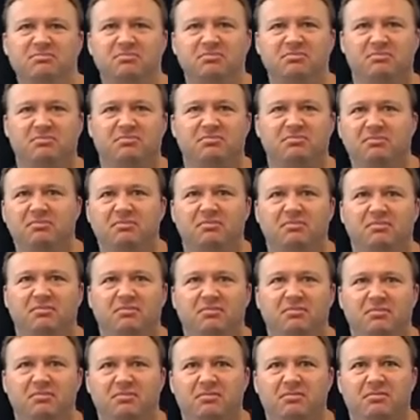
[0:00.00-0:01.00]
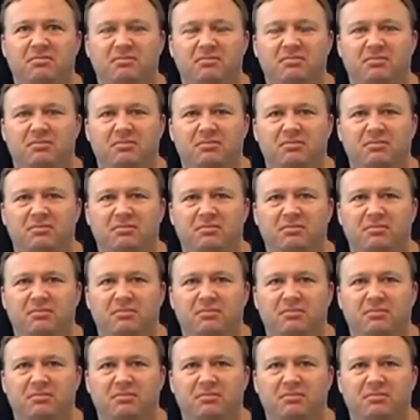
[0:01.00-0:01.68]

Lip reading: No one is speaking in this clip.